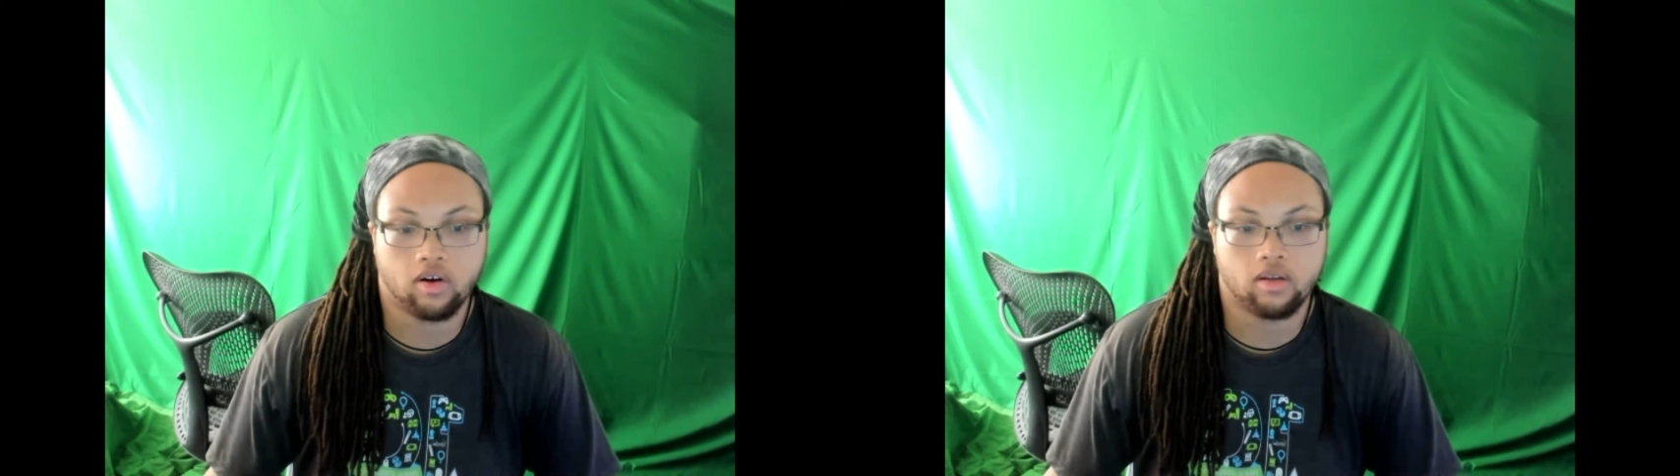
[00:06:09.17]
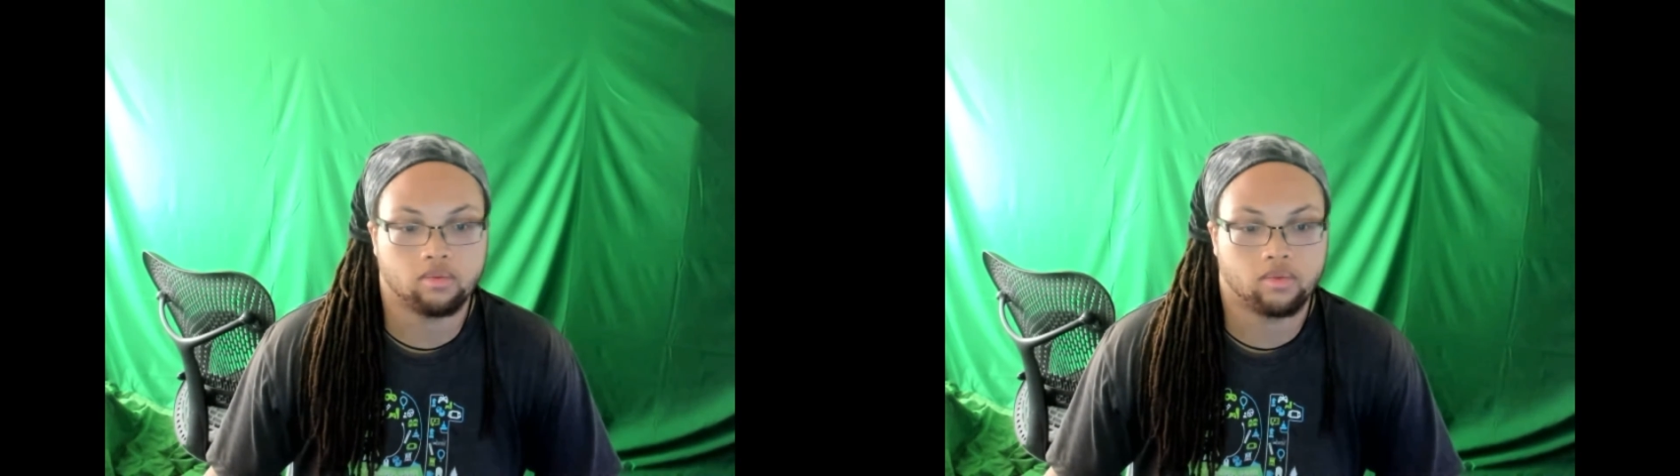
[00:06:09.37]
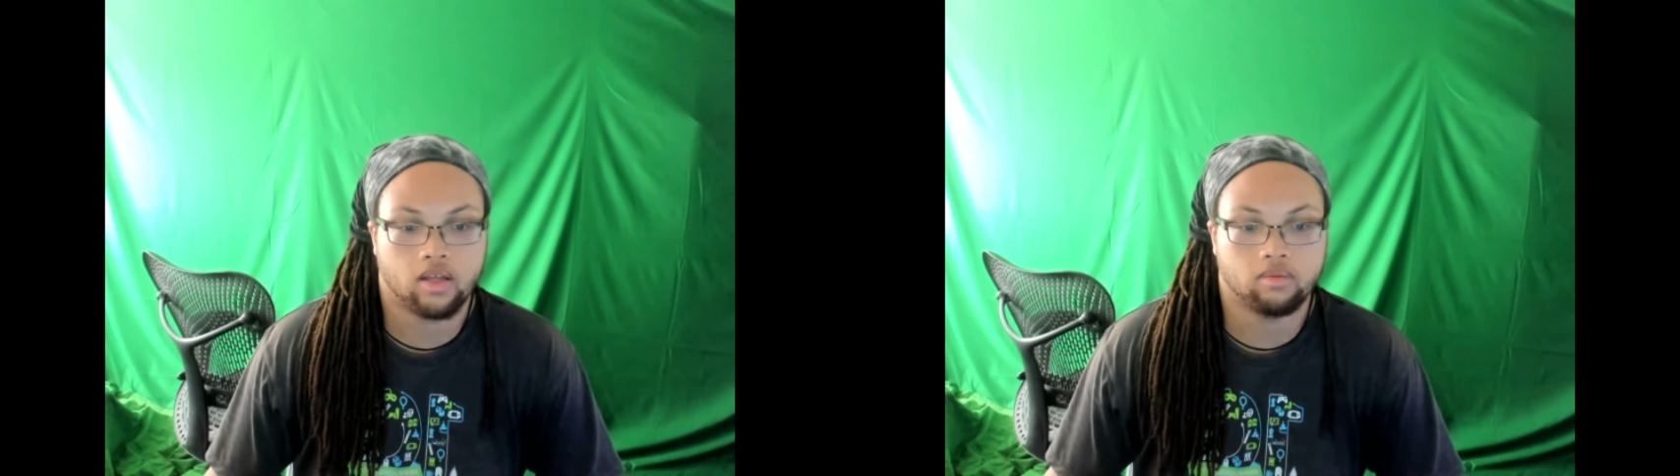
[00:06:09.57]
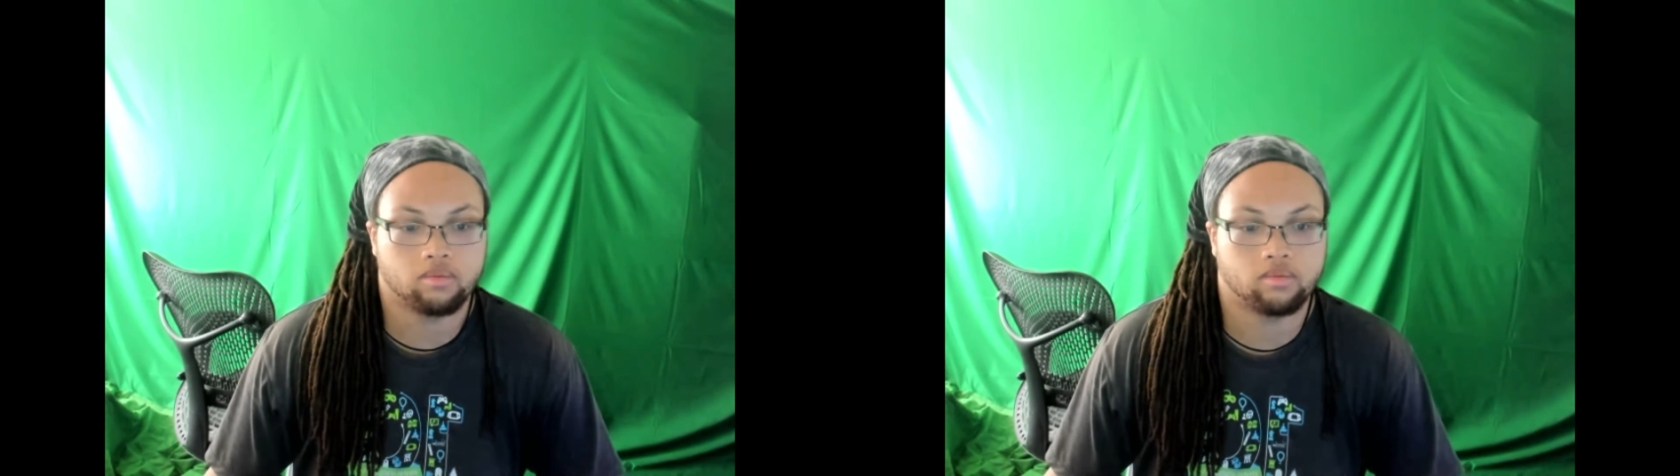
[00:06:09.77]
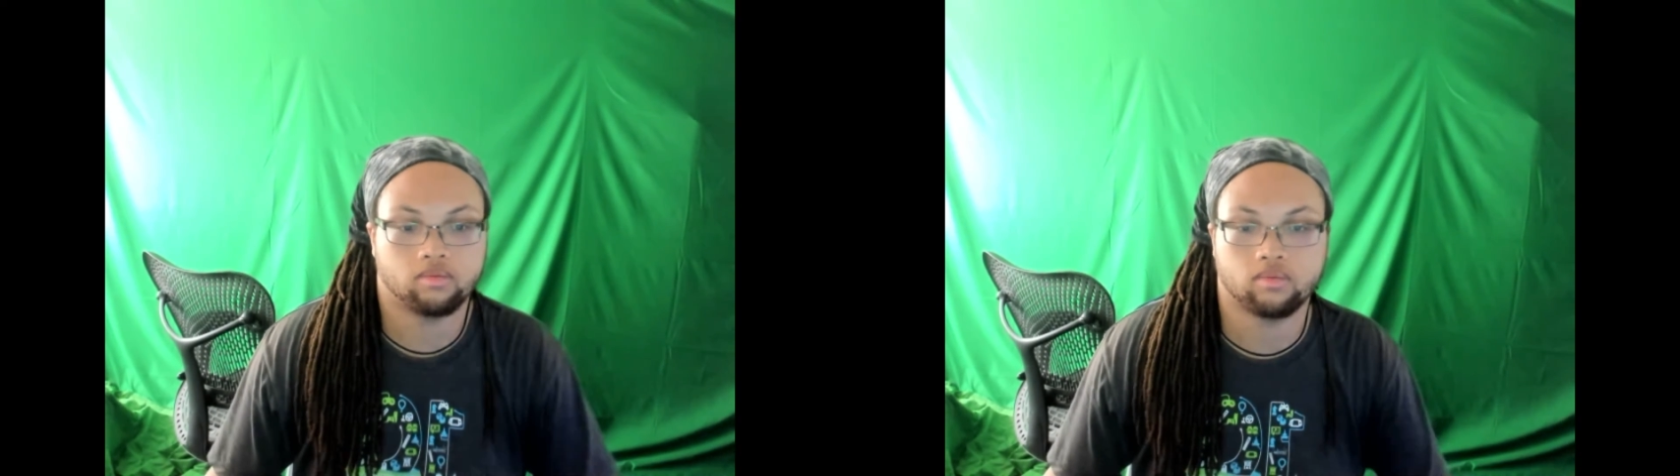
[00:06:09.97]
I'll
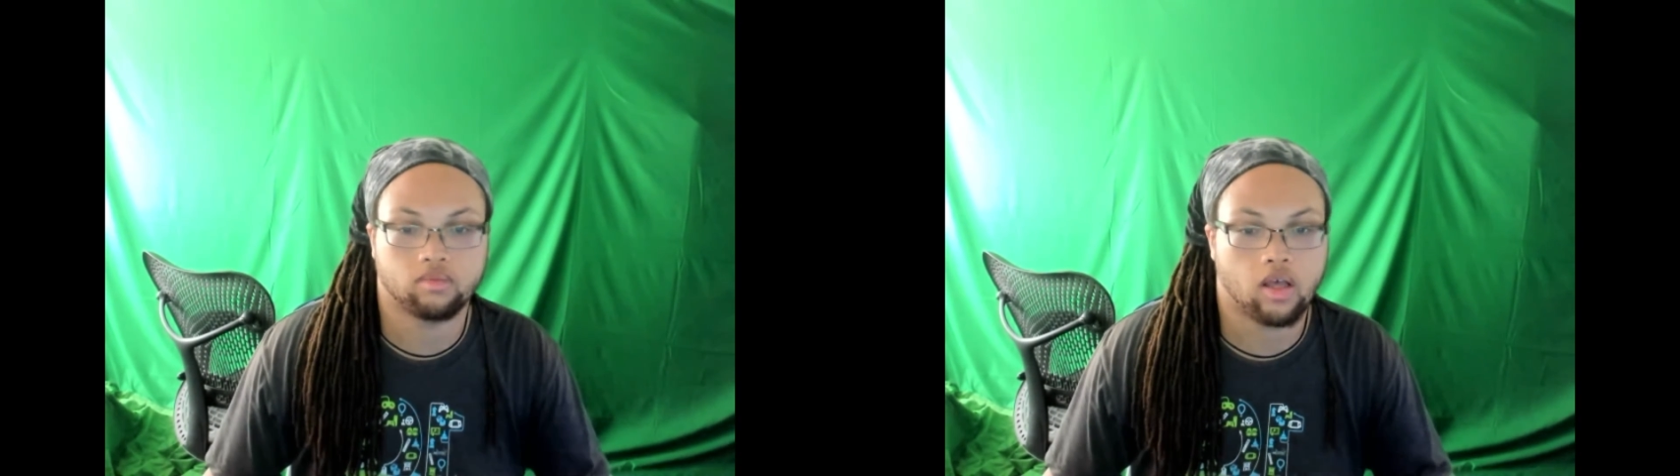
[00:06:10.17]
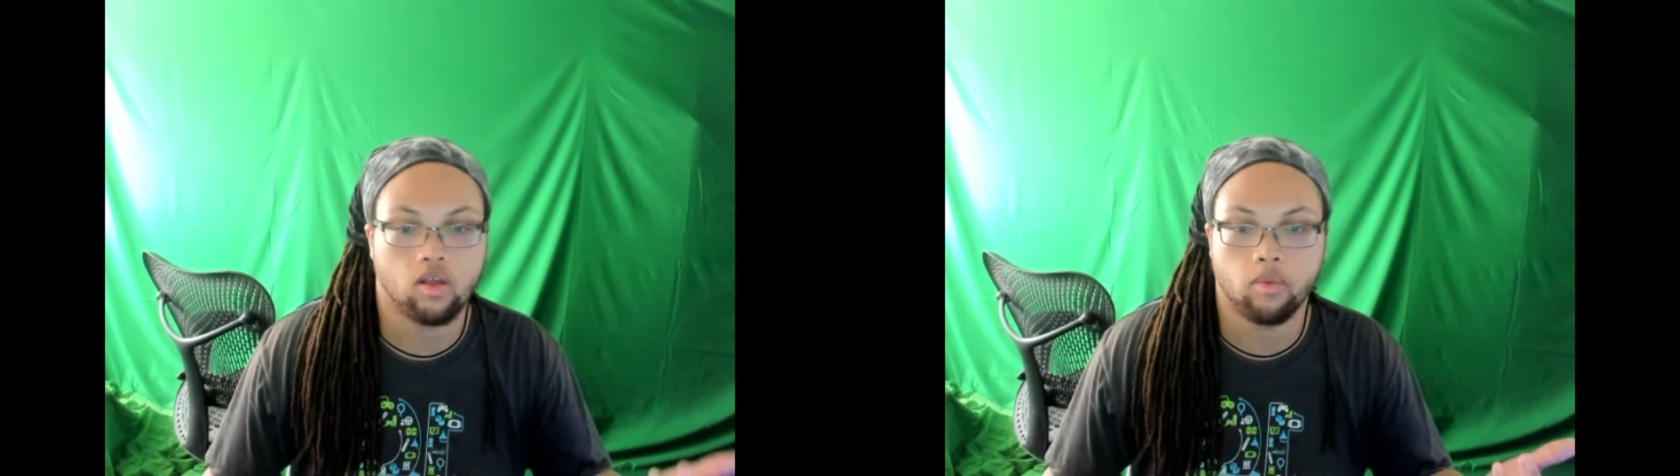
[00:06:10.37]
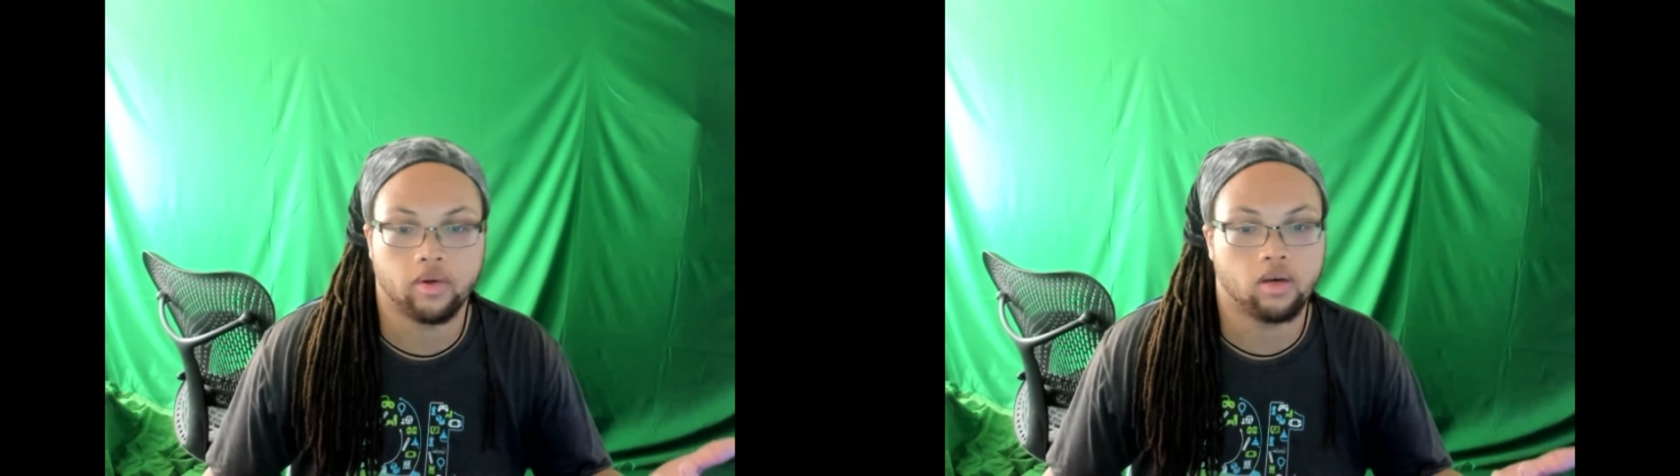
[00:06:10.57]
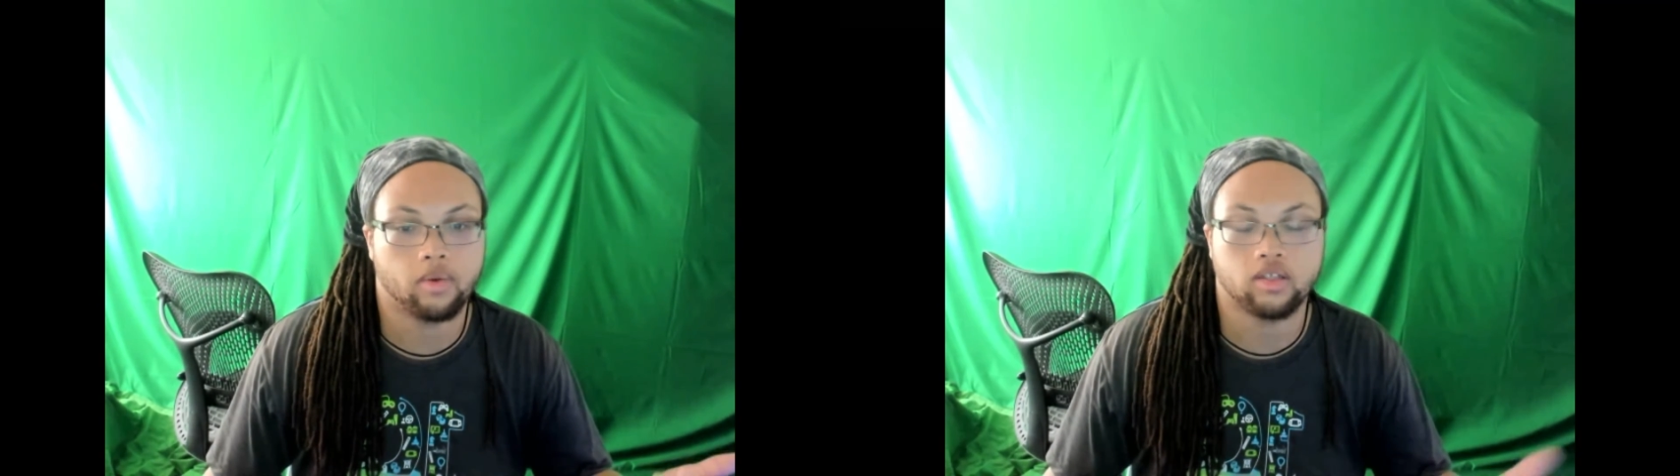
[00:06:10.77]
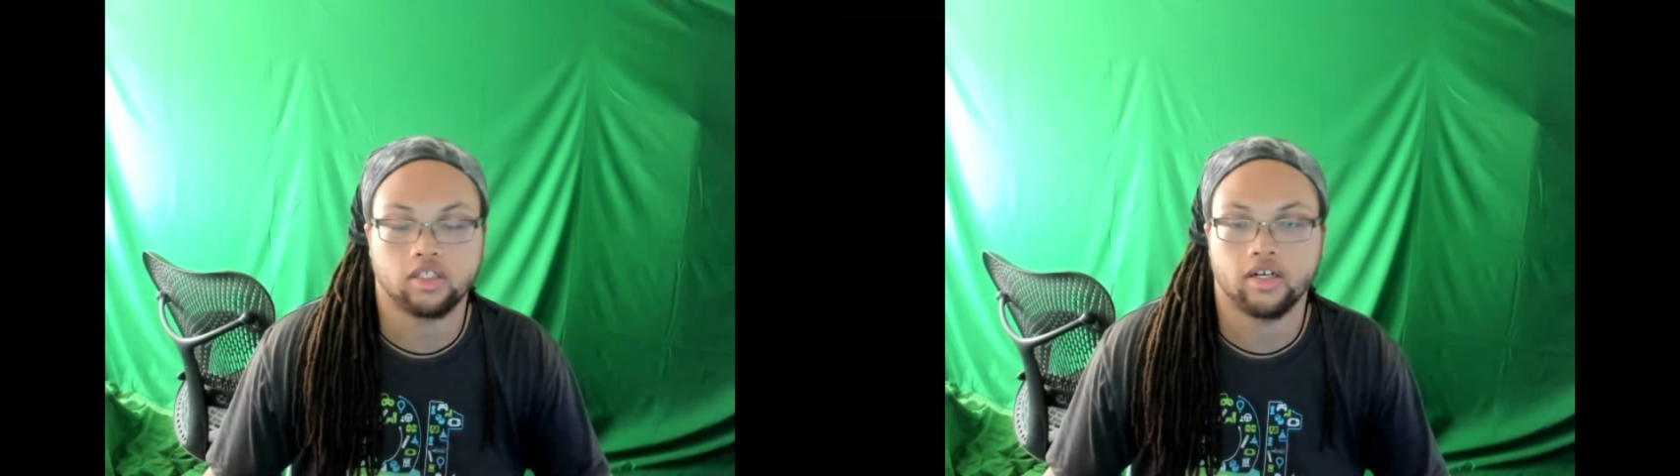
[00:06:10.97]
open up,
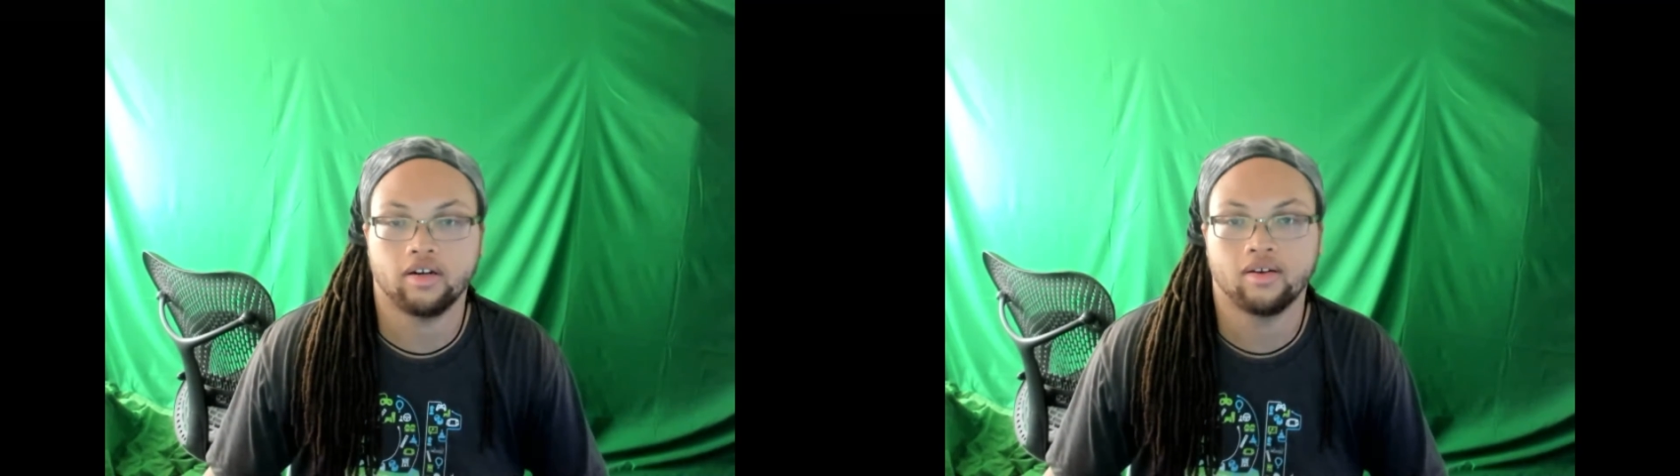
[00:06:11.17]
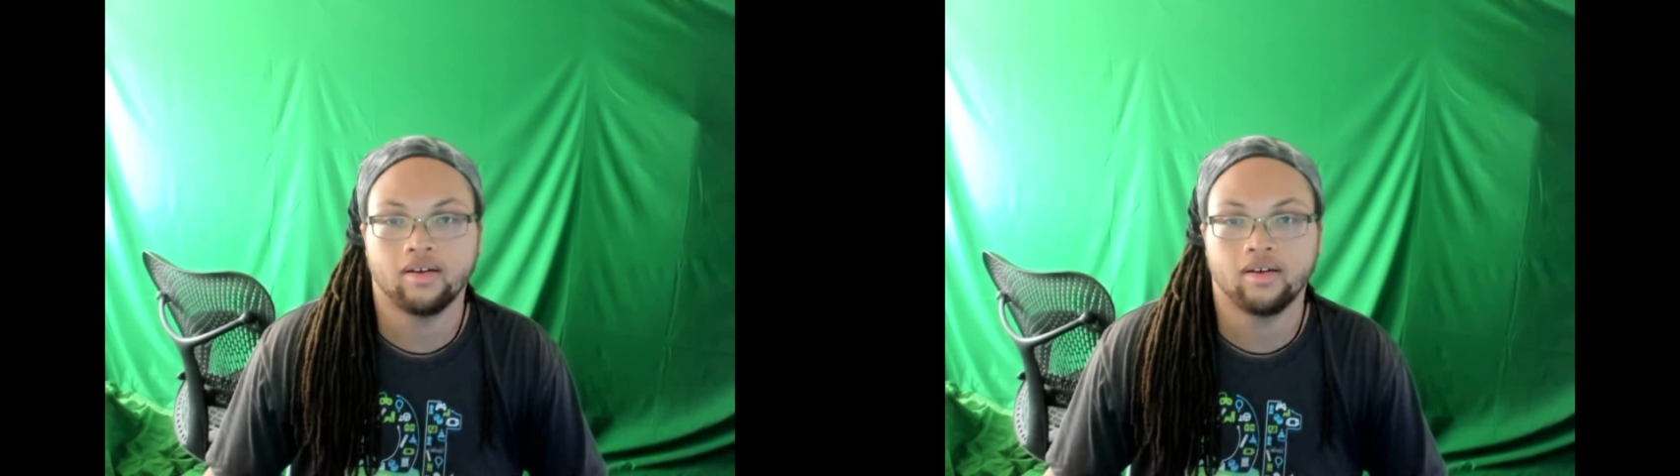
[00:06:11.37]
I'll share.